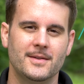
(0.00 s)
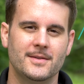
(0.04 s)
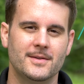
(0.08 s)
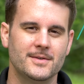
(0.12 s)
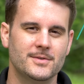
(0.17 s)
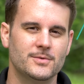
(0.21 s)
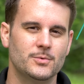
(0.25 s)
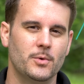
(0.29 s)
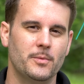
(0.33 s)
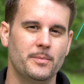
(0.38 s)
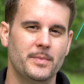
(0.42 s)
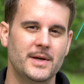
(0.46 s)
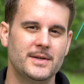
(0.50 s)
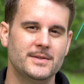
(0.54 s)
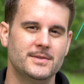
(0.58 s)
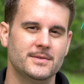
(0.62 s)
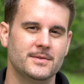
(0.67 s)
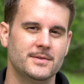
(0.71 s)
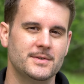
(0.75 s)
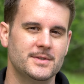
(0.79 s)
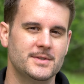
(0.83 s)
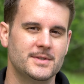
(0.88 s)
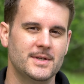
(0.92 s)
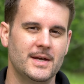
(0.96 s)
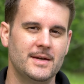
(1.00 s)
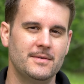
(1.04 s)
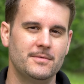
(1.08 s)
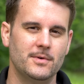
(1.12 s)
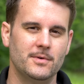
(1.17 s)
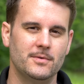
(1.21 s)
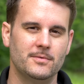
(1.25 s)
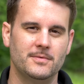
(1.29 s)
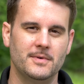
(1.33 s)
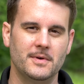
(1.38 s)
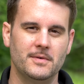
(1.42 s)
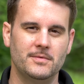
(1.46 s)
This will basically save
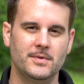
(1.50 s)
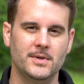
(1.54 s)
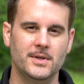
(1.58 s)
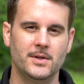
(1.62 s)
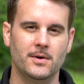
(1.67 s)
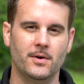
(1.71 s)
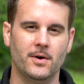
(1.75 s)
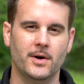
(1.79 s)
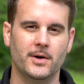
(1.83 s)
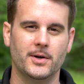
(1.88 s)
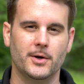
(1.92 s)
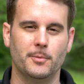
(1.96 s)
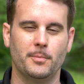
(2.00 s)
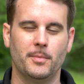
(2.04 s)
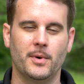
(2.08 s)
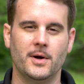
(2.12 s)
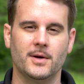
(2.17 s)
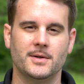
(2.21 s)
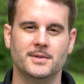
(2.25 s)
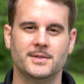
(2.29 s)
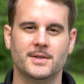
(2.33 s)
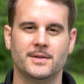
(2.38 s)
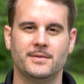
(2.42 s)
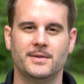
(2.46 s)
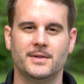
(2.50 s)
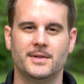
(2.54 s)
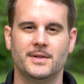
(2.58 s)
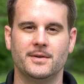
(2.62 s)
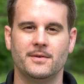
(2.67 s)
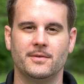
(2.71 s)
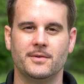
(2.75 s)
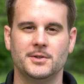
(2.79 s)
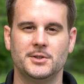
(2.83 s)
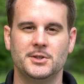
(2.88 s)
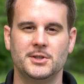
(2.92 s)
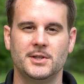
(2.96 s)
you 50 to 100 bucks at the
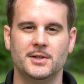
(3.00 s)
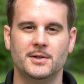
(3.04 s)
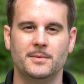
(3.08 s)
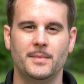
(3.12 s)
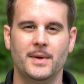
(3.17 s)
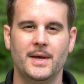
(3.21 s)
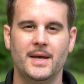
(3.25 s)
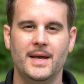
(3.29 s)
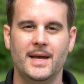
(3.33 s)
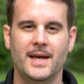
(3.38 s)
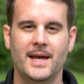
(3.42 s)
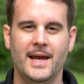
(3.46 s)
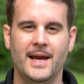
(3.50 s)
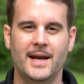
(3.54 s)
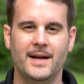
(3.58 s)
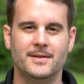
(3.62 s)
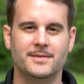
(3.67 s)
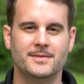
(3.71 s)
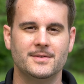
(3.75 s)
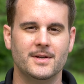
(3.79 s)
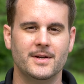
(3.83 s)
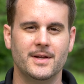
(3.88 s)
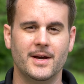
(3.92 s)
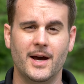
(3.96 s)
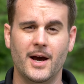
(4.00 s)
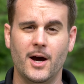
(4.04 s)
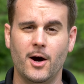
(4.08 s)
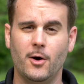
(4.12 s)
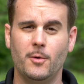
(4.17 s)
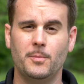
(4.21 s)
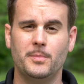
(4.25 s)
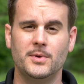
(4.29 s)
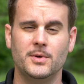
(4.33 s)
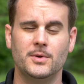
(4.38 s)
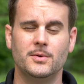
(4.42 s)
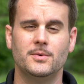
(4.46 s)
dealership and it's going to
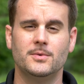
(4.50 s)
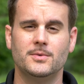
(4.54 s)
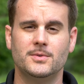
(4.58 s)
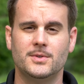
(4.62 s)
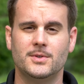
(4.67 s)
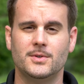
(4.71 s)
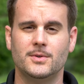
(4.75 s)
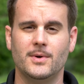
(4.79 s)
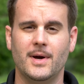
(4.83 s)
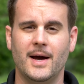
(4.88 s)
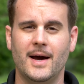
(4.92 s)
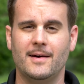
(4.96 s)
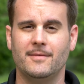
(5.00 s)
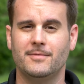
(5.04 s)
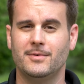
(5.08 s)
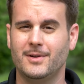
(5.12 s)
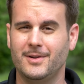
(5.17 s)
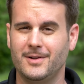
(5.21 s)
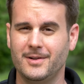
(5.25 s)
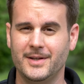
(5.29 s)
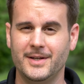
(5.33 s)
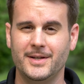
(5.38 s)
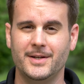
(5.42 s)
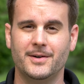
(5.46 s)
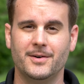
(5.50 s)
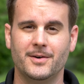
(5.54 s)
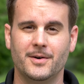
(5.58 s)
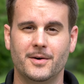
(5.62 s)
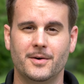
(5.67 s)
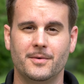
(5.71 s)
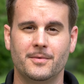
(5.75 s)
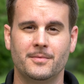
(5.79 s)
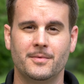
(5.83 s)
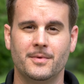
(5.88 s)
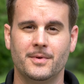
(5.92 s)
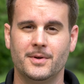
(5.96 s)
help you to have
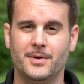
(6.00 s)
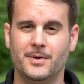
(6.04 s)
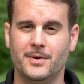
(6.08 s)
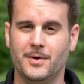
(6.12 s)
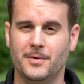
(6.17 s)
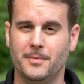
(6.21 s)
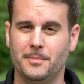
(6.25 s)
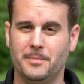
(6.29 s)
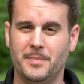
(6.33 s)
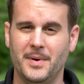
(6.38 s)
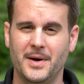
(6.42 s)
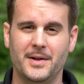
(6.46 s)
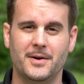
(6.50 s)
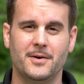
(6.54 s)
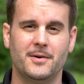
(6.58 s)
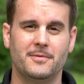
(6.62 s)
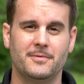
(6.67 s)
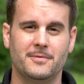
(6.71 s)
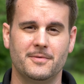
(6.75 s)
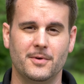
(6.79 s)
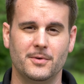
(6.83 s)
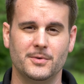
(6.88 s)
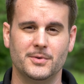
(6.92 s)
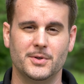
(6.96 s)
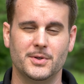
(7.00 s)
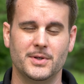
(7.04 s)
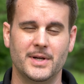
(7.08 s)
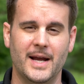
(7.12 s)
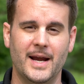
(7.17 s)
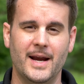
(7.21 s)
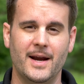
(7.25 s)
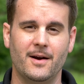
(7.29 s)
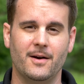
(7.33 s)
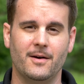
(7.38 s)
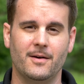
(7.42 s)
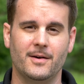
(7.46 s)
cleaner, you know, better filtered
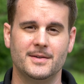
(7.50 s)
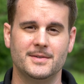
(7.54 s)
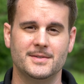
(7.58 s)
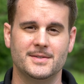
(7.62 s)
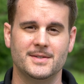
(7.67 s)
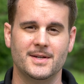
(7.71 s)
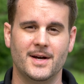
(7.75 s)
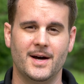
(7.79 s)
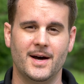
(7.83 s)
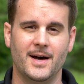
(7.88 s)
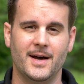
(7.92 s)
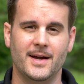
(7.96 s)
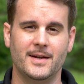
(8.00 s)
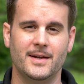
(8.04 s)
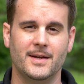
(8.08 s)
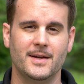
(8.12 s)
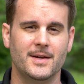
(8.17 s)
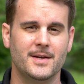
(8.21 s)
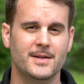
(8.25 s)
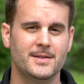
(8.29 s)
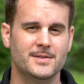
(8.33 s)
air inside,